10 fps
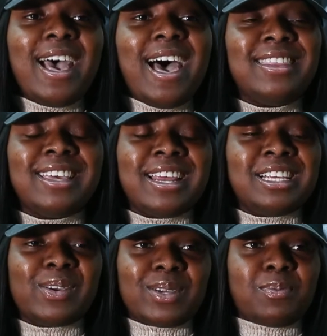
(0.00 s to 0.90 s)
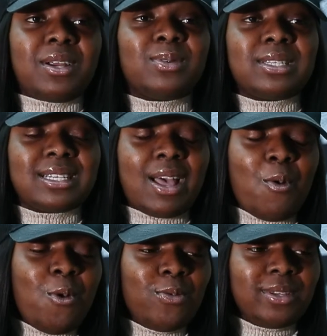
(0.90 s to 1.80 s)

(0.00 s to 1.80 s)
And then SOS Plus was just like, oh,